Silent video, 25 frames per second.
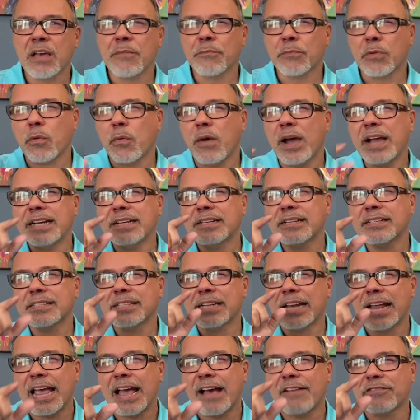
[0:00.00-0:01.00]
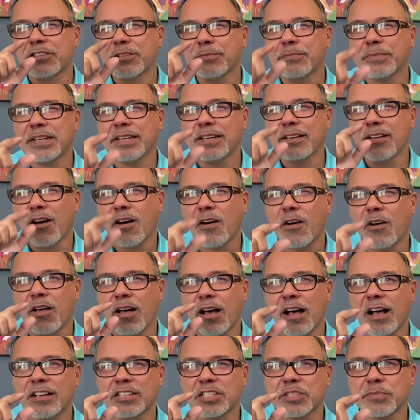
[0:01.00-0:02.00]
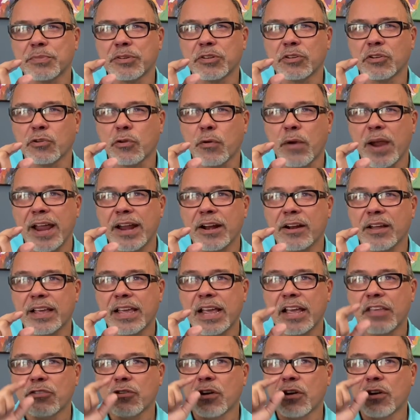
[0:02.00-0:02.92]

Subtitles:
But white doesn't have to be all hospital grade, okay?